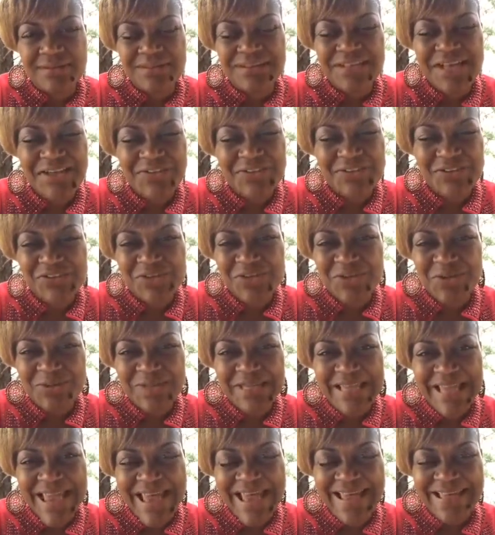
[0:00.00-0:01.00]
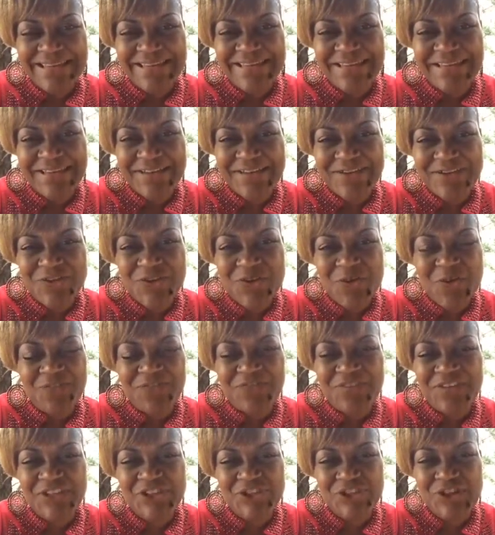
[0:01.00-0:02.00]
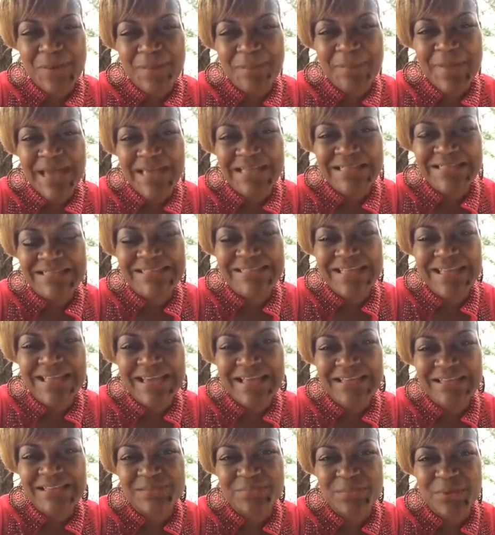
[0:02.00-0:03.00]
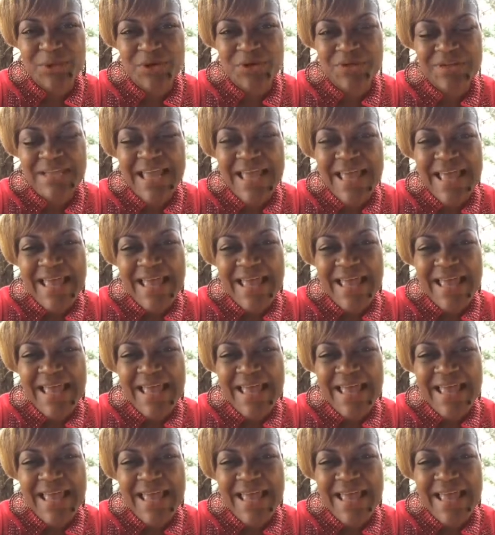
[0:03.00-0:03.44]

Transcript: Doctor Tony Hatton here, your vision and mindset expert